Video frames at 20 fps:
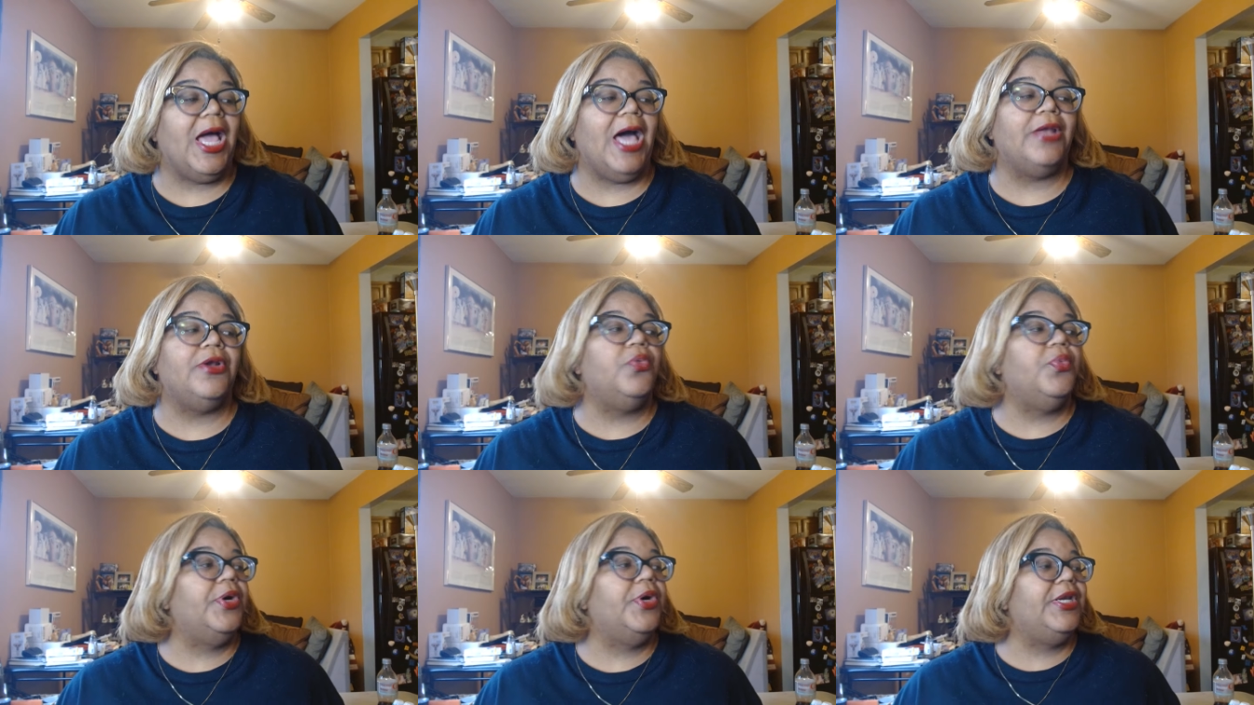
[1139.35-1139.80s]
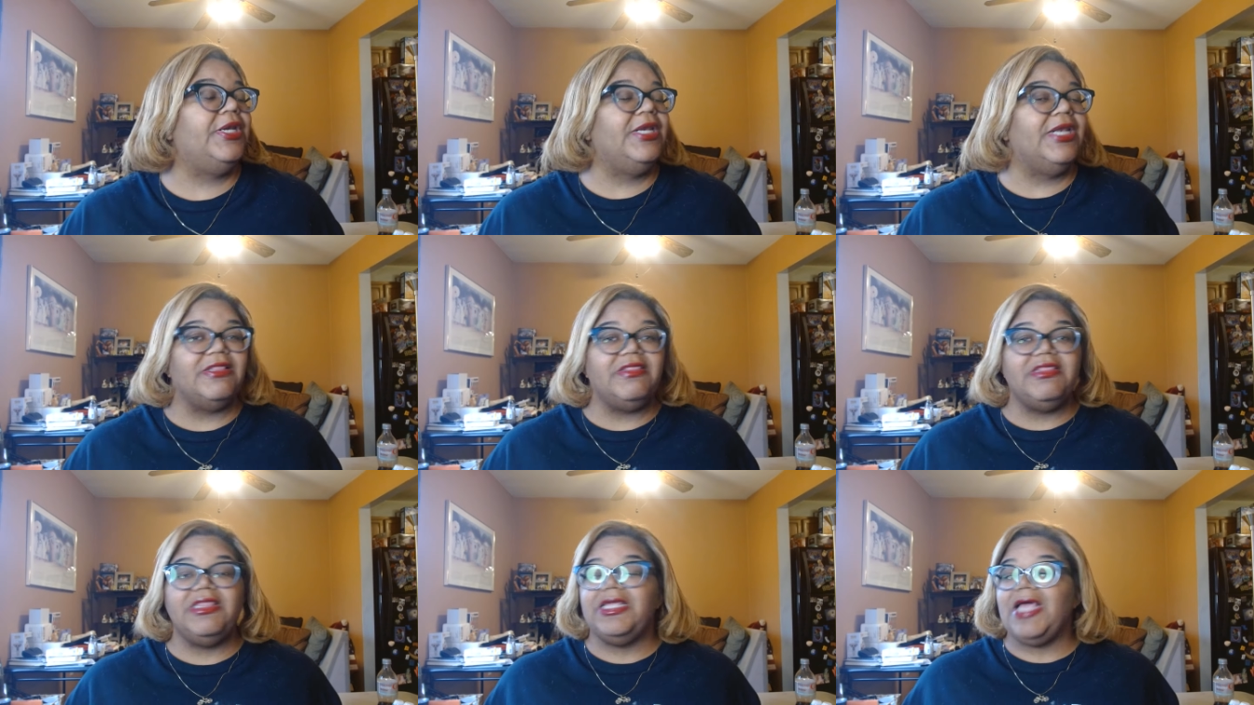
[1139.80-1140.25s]
I don't want
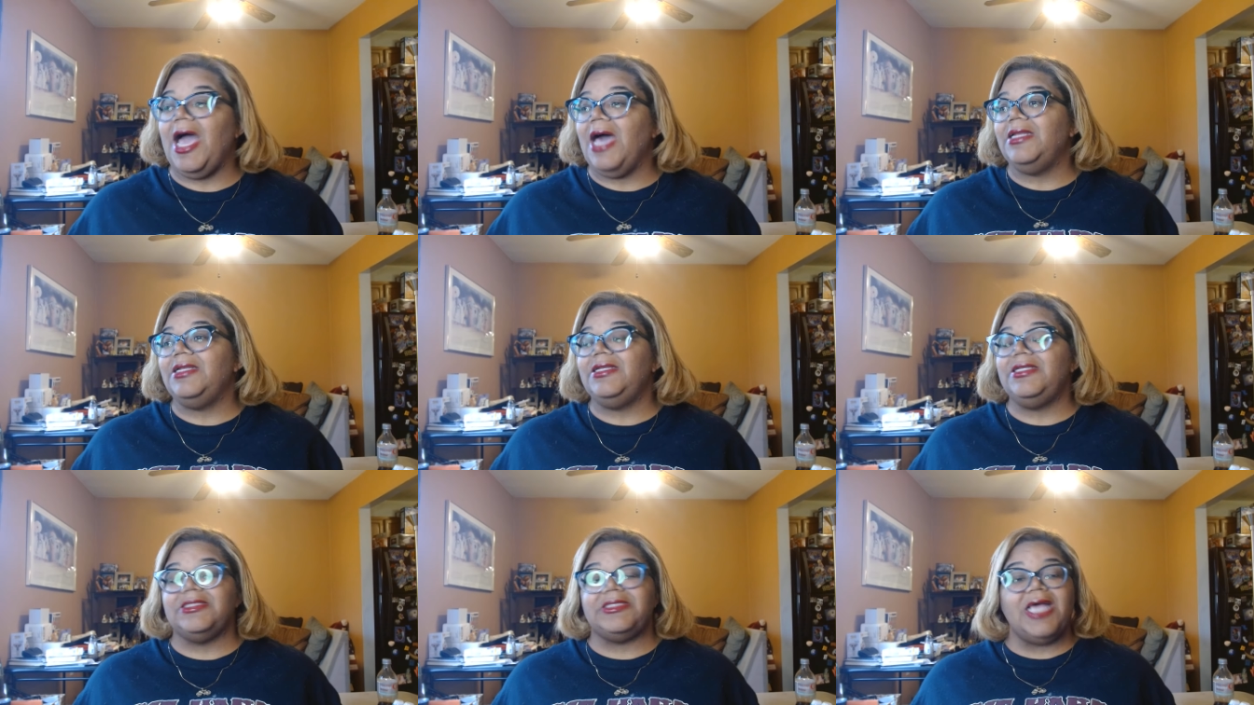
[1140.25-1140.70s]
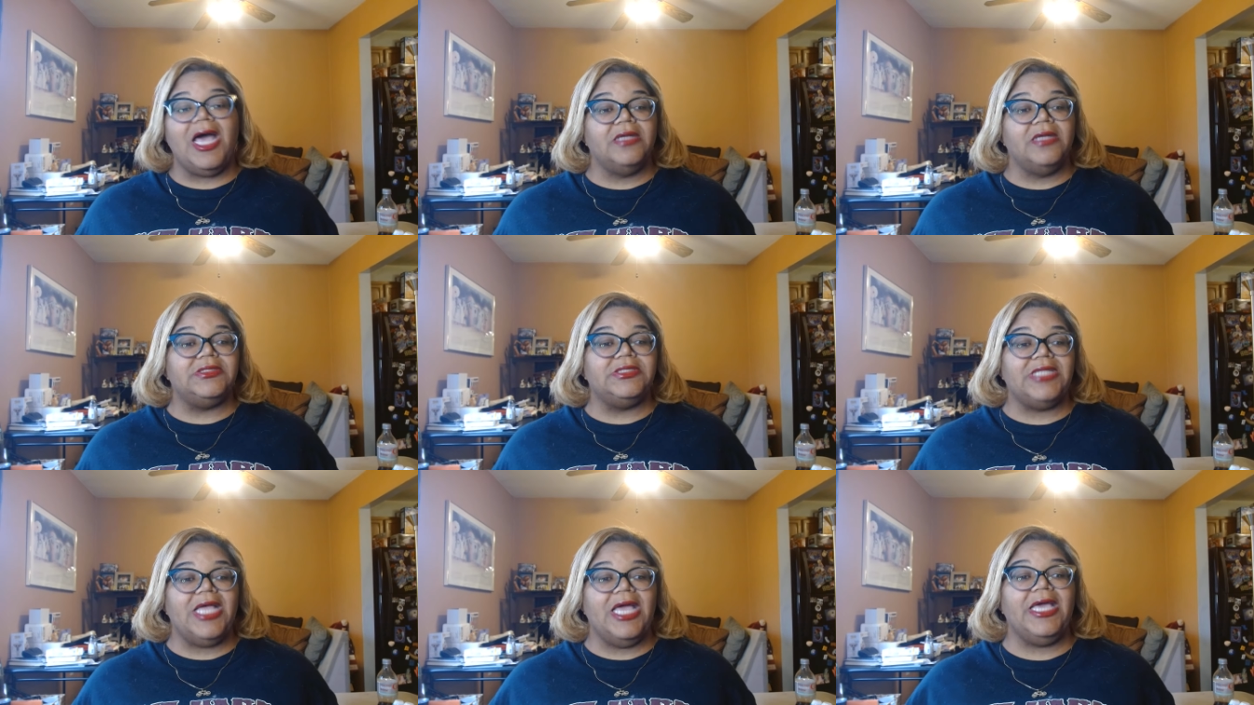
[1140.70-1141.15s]
nothing out of this
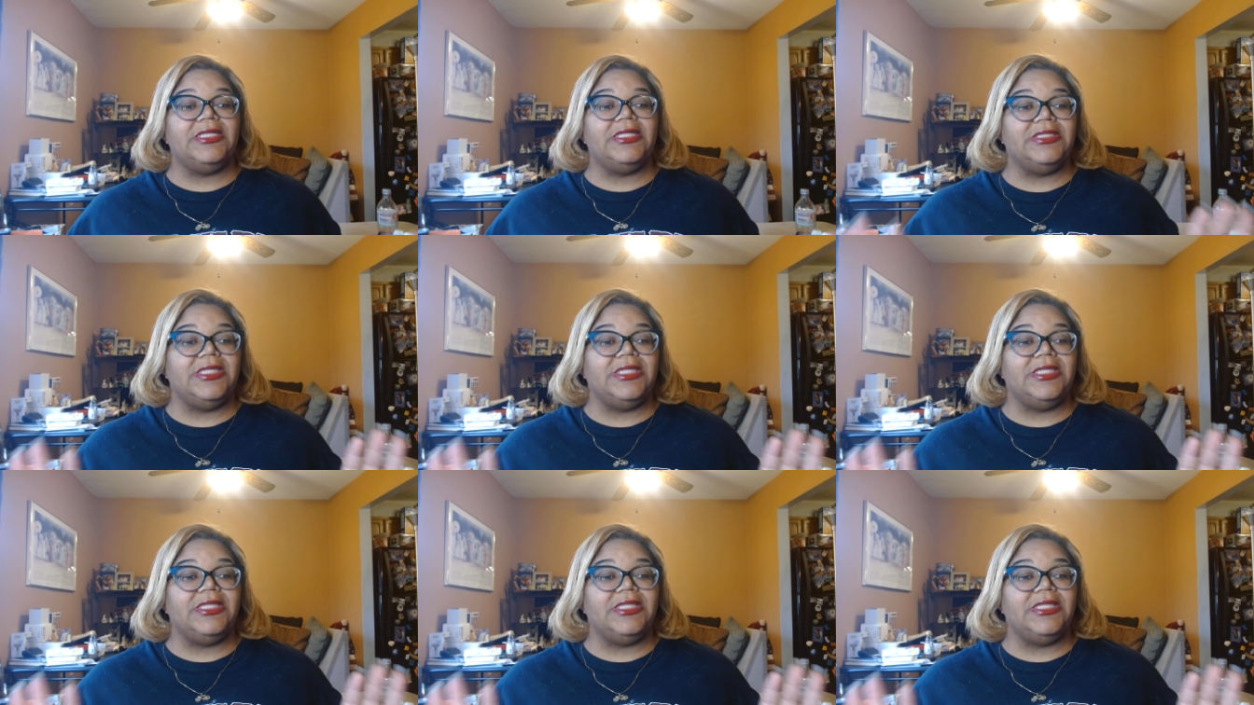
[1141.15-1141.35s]
house that had